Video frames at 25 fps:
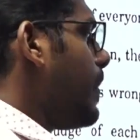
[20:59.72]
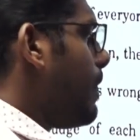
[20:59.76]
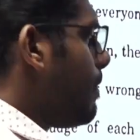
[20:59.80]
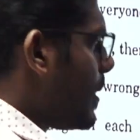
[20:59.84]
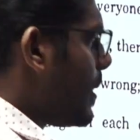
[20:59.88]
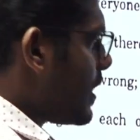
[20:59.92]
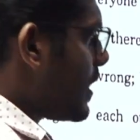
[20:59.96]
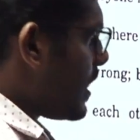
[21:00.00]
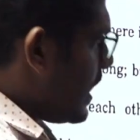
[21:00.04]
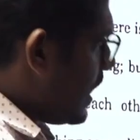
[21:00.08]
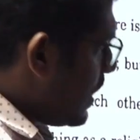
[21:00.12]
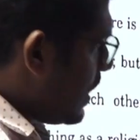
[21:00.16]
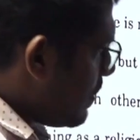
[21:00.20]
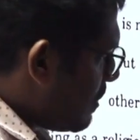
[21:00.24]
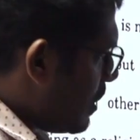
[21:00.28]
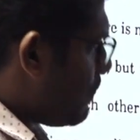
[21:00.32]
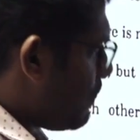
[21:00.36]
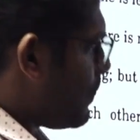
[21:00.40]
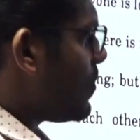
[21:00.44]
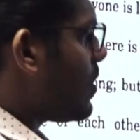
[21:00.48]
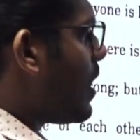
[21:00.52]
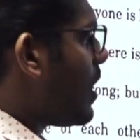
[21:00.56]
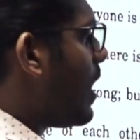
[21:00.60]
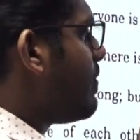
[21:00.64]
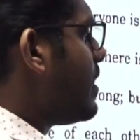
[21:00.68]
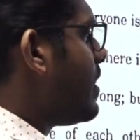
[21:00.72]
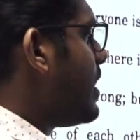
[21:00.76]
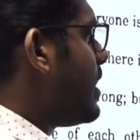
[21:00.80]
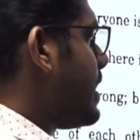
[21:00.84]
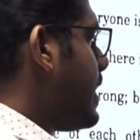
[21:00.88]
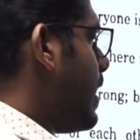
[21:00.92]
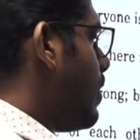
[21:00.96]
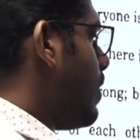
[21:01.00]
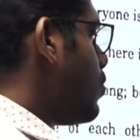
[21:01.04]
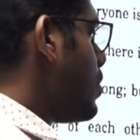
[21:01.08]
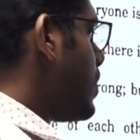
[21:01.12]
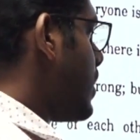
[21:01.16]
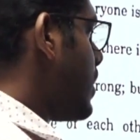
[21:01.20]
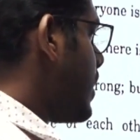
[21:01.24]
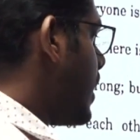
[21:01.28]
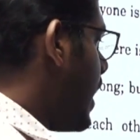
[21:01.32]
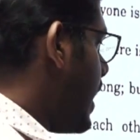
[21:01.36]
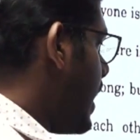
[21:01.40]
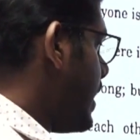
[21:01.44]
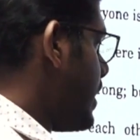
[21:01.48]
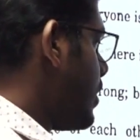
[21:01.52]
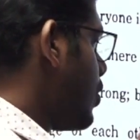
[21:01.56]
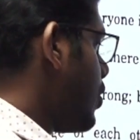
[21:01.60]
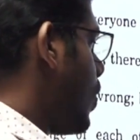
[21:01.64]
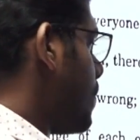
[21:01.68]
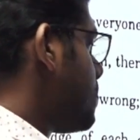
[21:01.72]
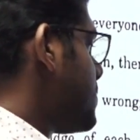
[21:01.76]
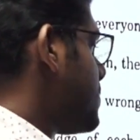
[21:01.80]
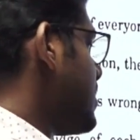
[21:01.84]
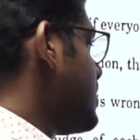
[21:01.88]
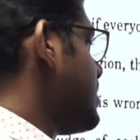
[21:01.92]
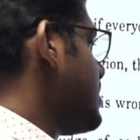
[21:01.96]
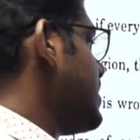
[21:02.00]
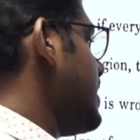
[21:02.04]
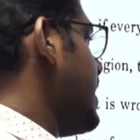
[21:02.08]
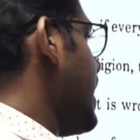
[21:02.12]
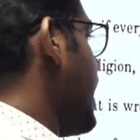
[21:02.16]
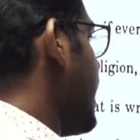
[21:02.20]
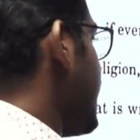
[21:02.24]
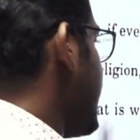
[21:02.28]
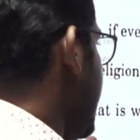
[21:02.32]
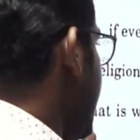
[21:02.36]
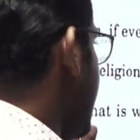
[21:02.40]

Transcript: But even if you have any doubt regarding option C and